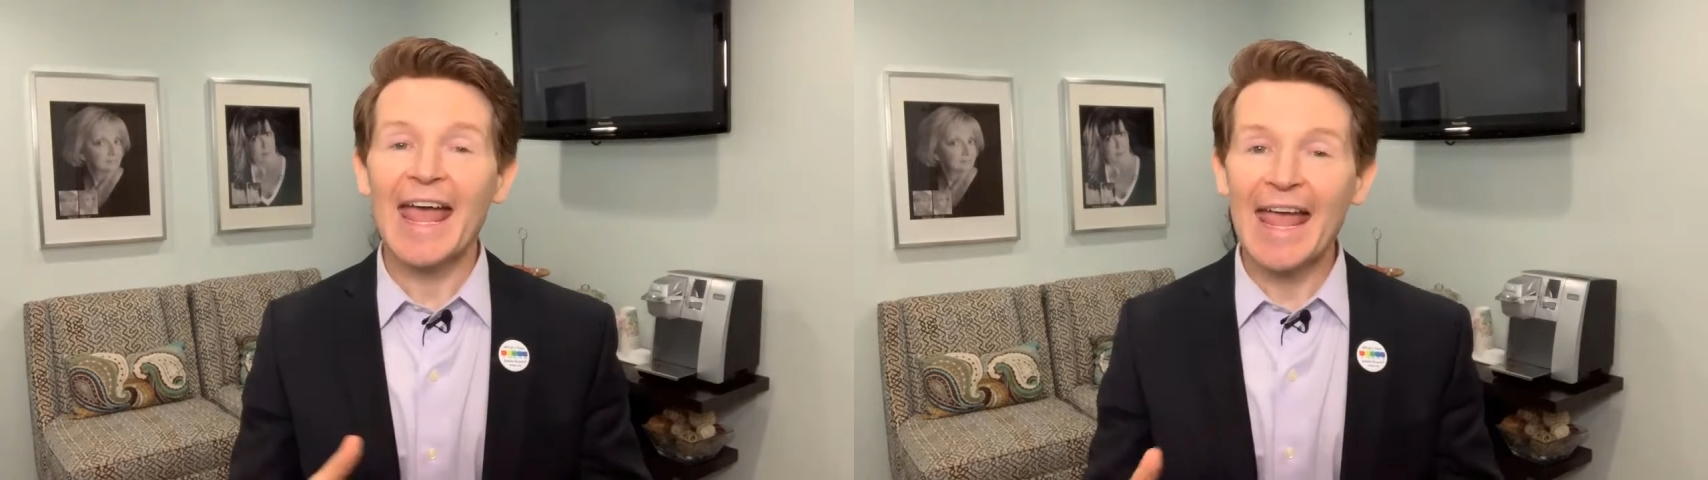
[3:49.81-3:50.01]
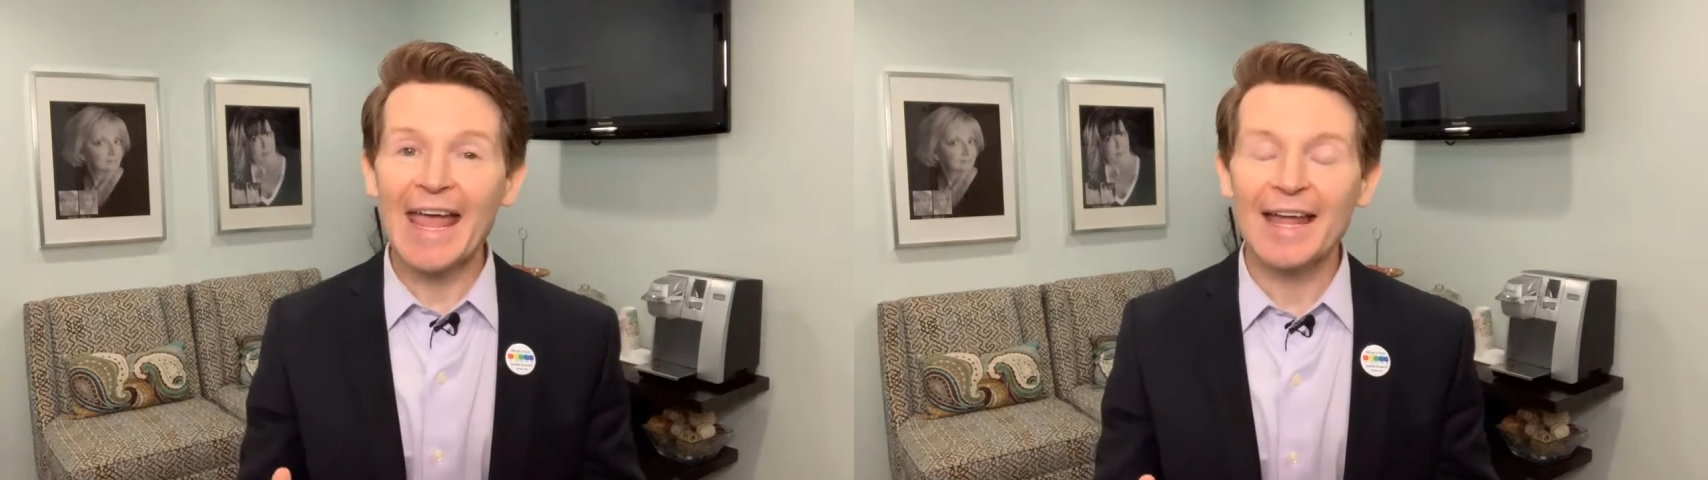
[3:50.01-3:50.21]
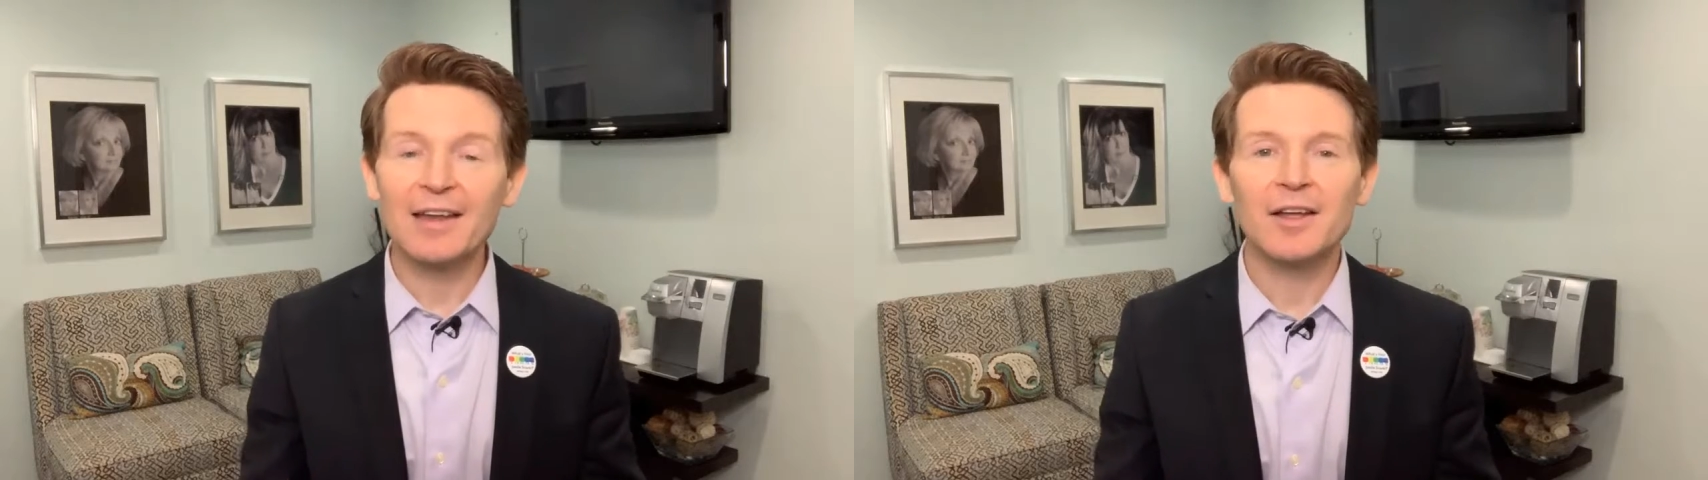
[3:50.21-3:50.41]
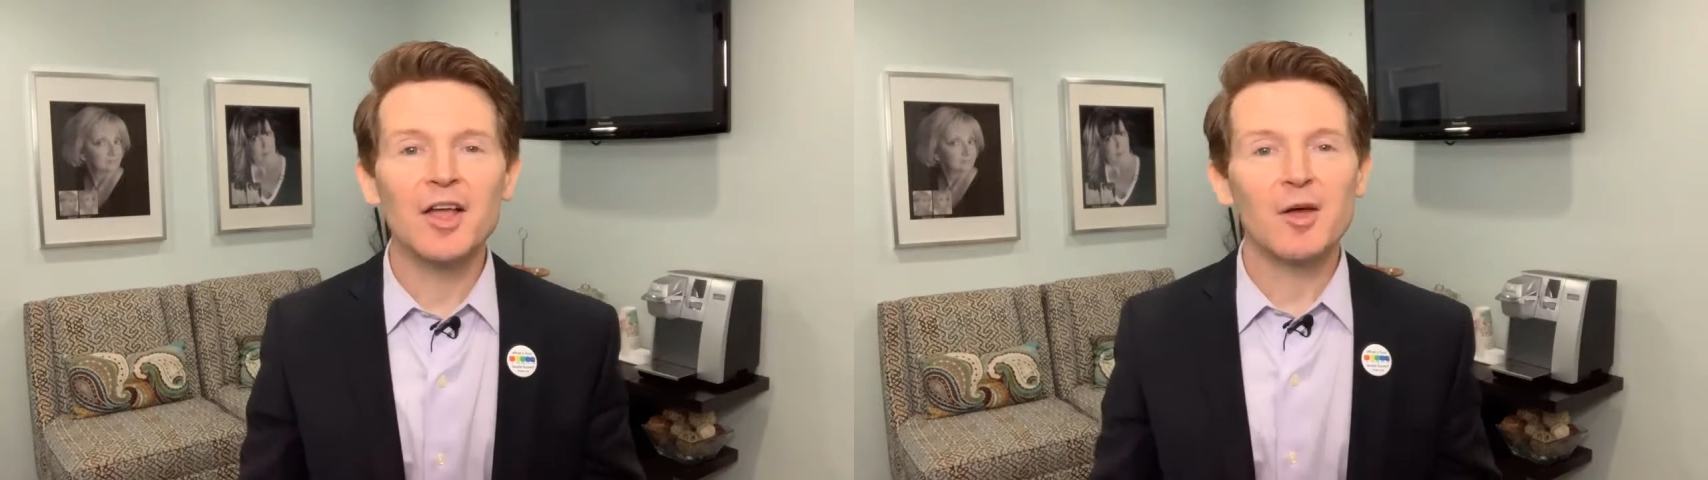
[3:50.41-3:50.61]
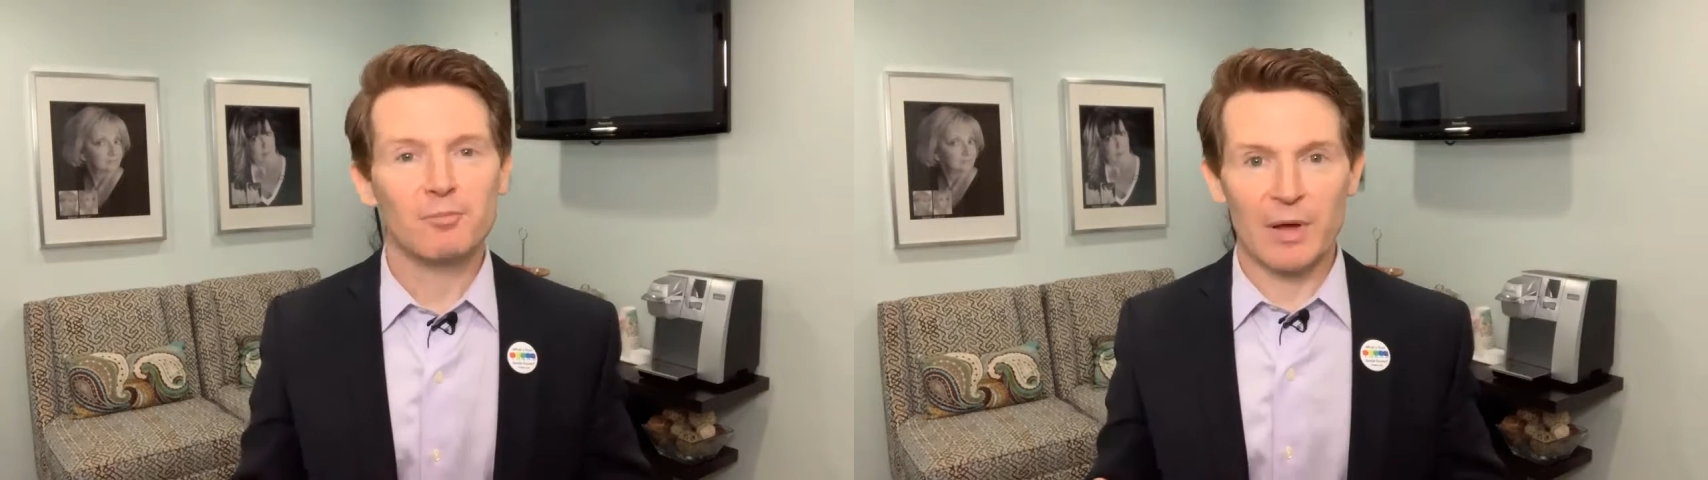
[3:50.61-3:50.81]
And
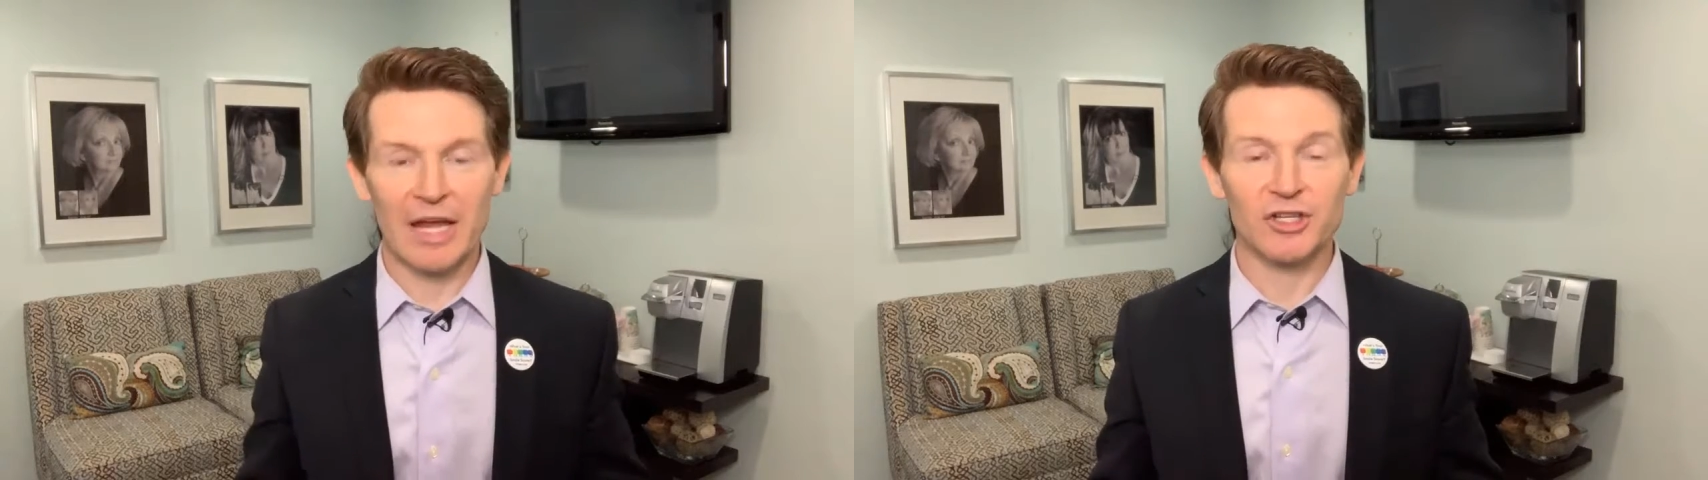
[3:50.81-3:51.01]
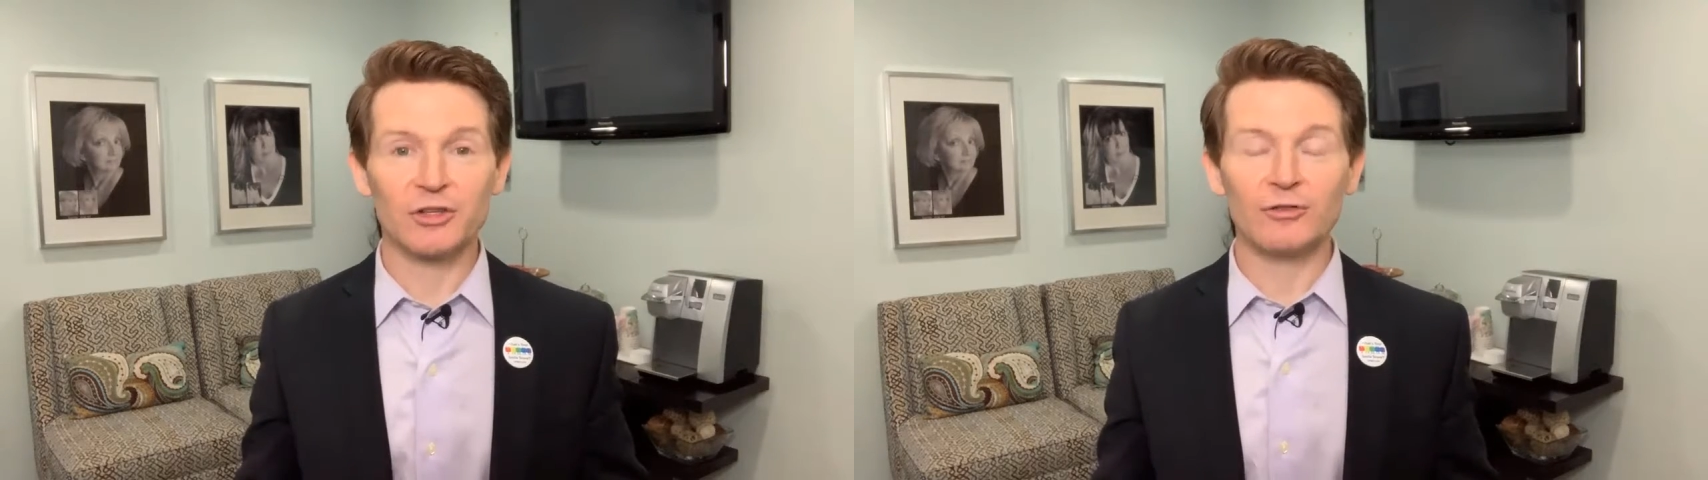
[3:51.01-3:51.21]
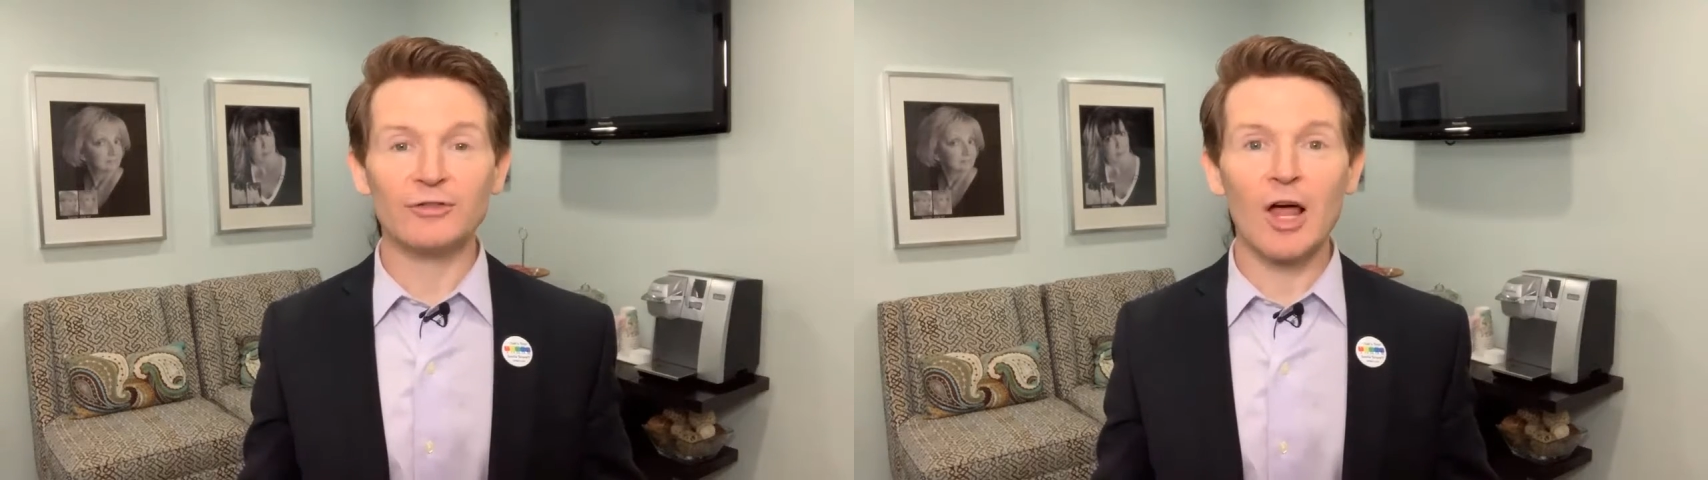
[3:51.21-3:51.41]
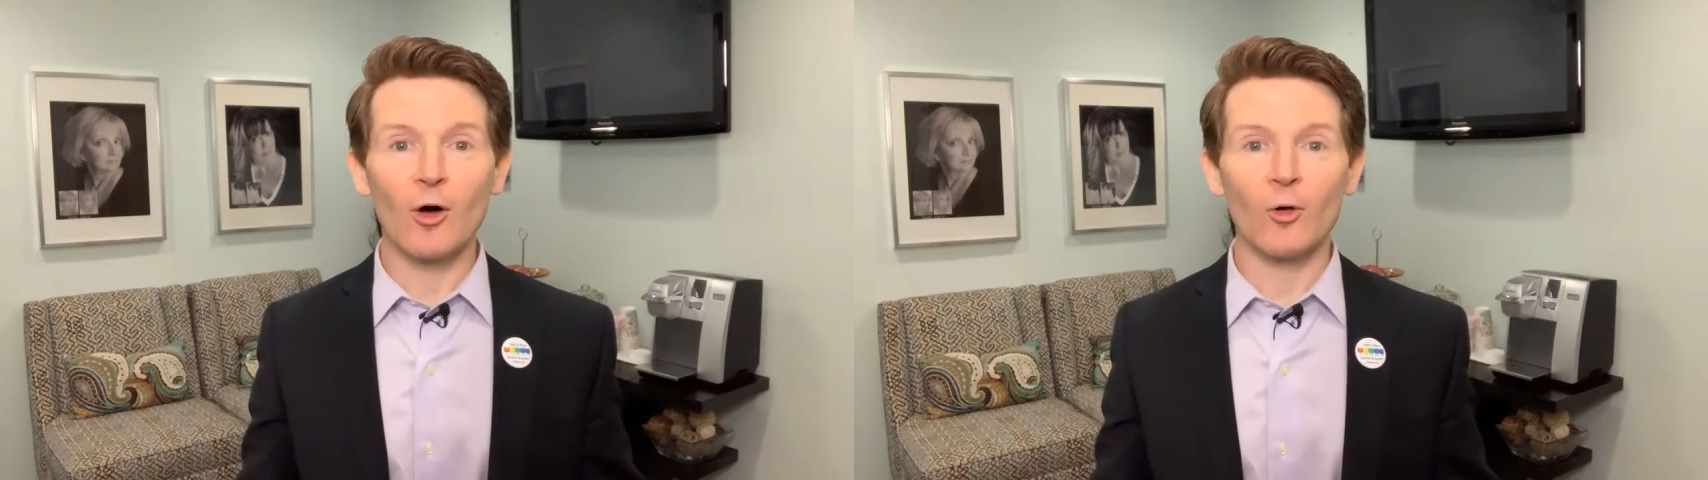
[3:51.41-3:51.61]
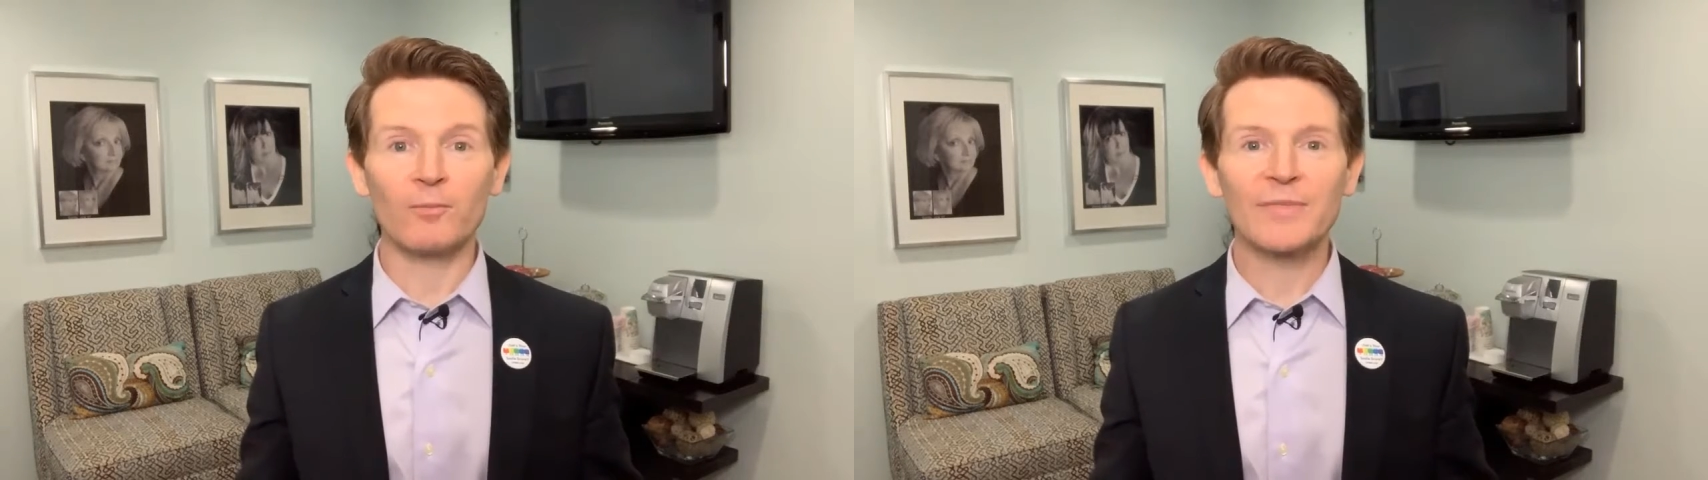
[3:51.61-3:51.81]
patient
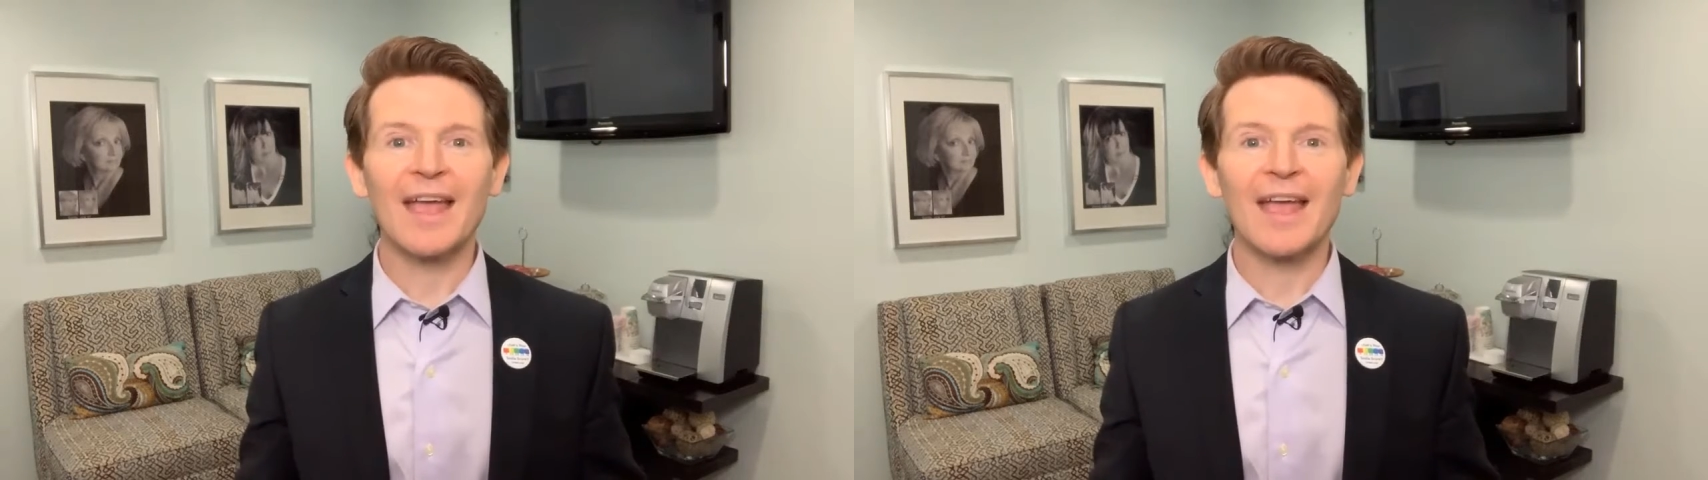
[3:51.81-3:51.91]
flow.